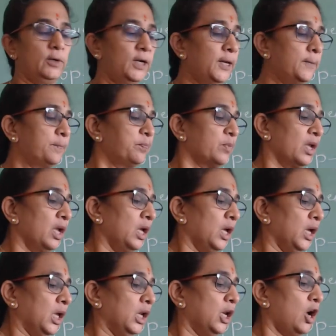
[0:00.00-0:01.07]
Okay.
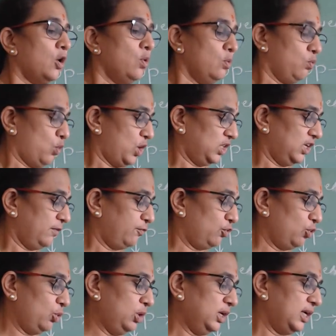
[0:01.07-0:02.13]
Now what they have
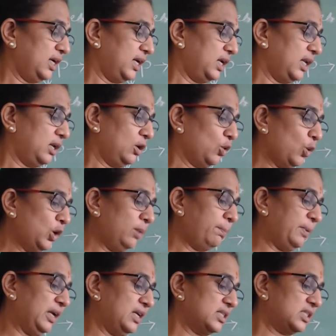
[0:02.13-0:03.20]
told, roll
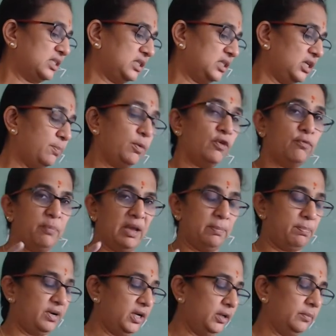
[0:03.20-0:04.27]
a strip of
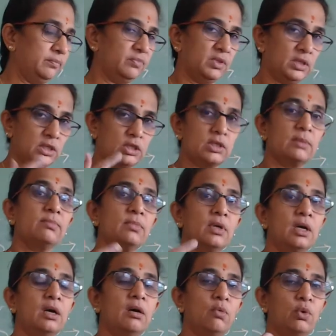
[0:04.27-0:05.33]
paper.
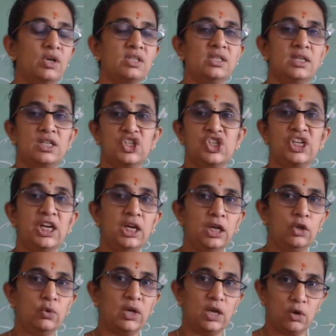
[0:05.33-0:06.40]
What is that
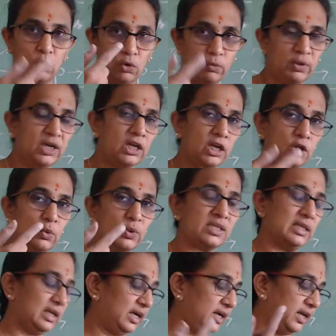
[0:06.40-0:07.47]
sheet? You can roll it into a
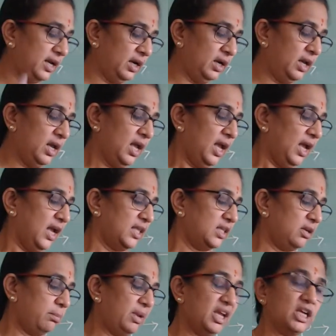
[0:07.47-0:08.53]
cylinder and
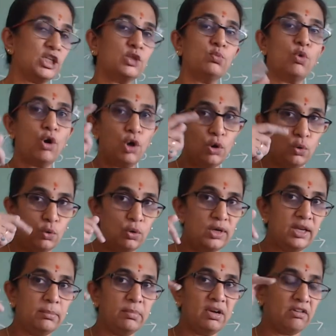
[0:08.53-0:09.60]
then make a small hole
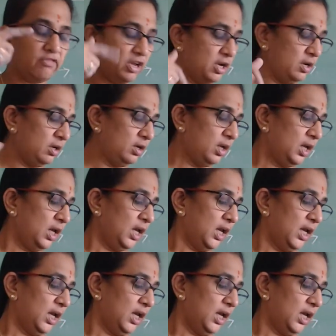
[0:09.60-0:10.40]
in between.